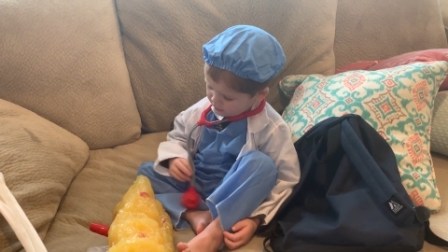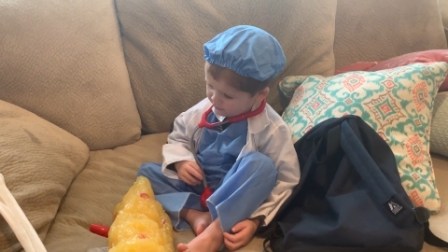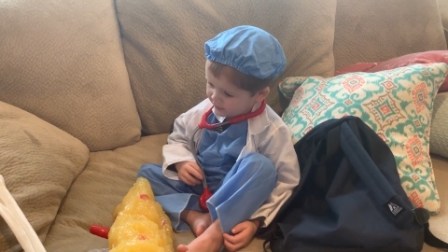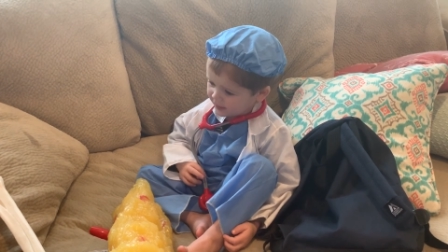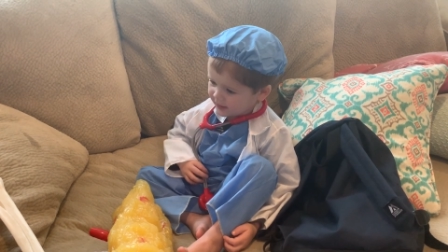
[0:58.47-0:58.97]

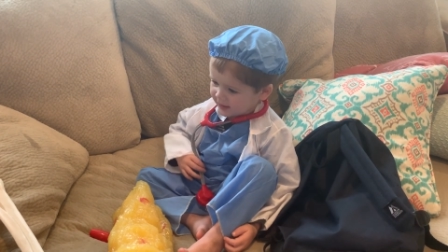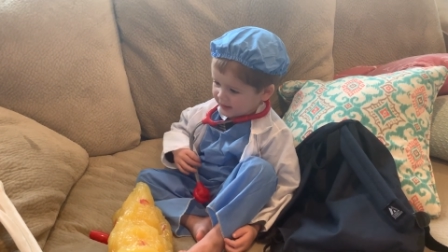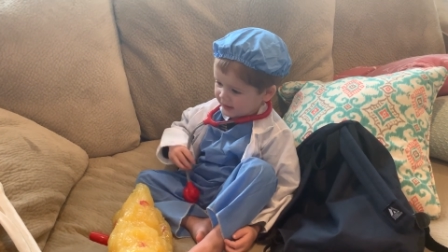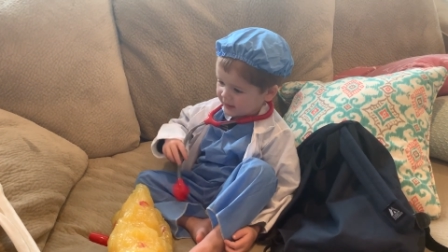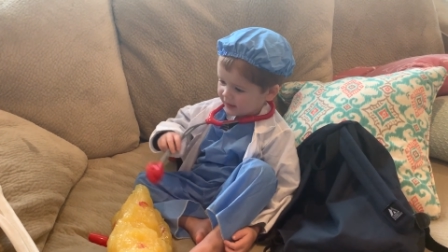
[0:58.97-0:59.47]
We
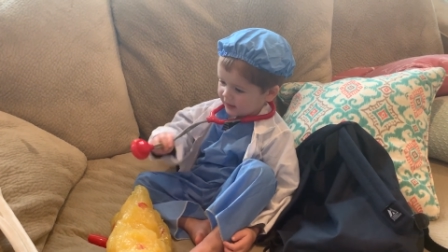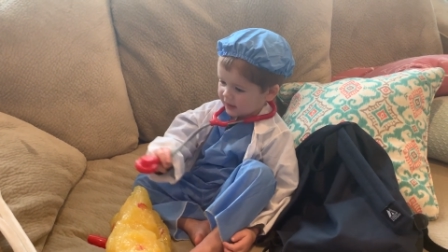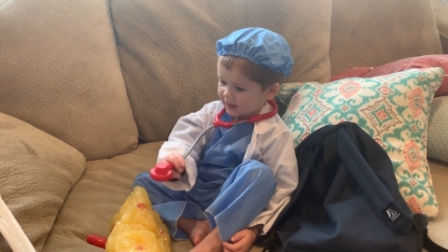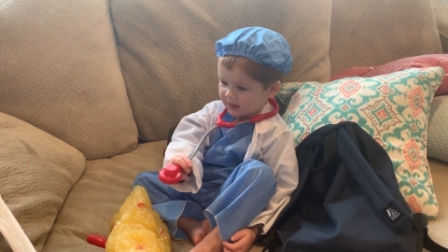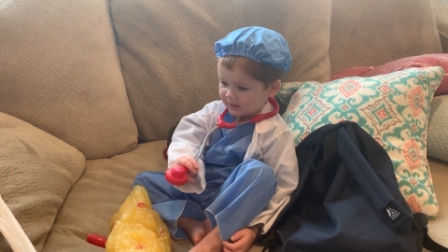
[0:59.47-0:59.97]
can
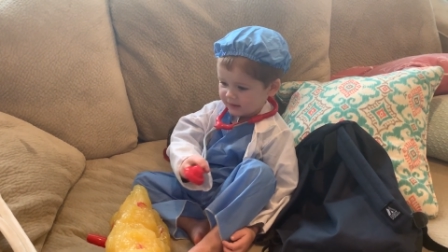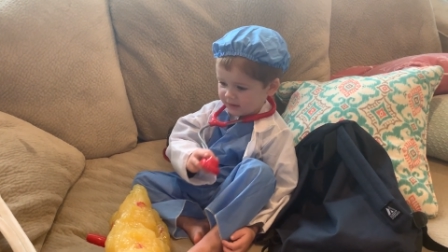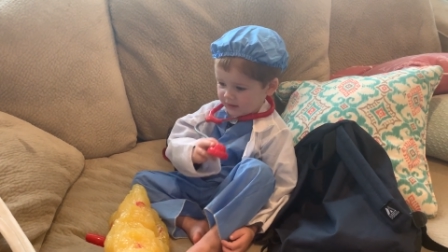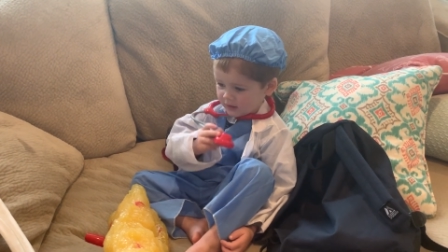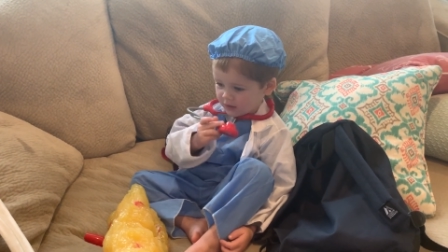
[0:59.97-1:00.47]

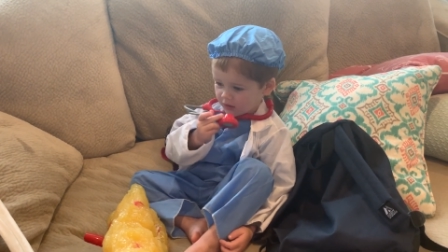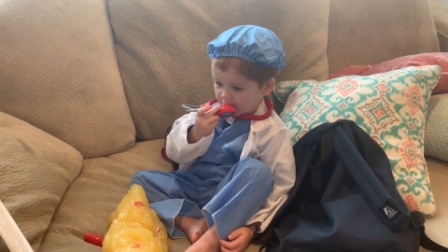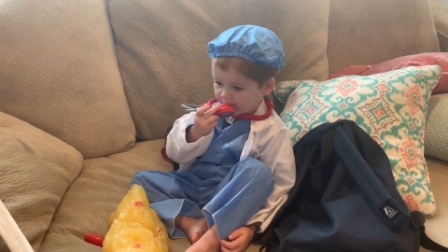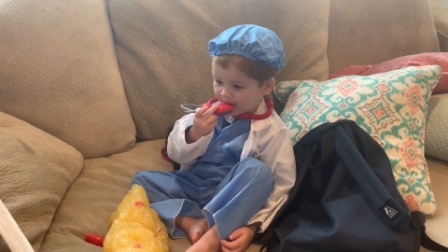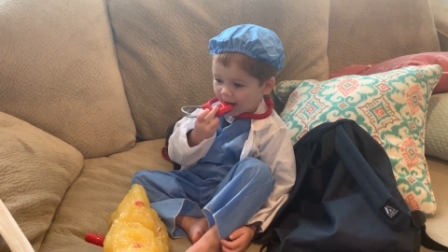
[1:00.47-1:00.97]
do
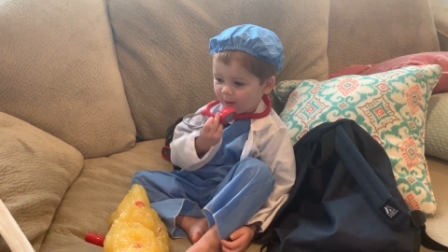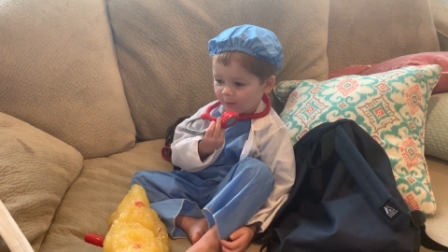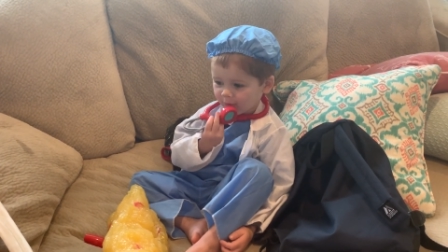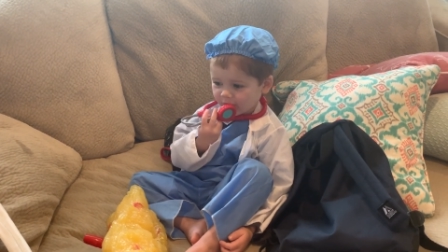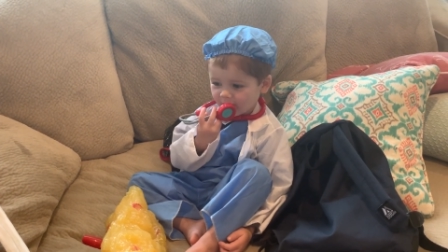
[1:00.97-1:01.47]

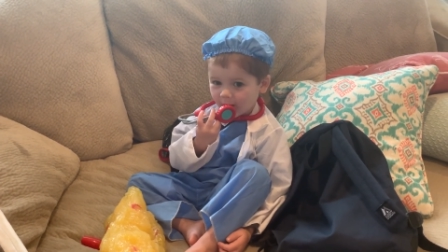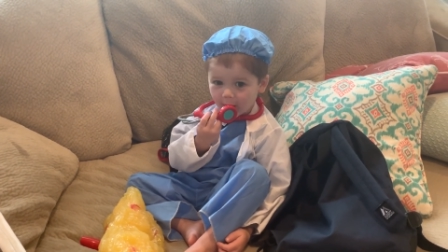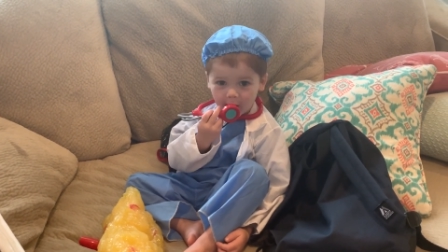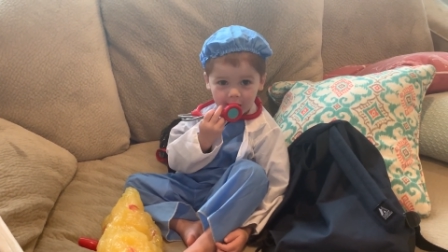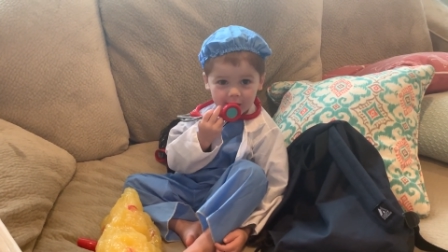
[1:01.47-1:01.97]
power
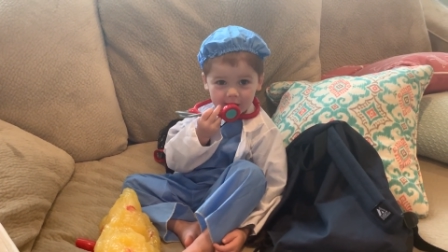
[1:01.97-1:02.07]
squats.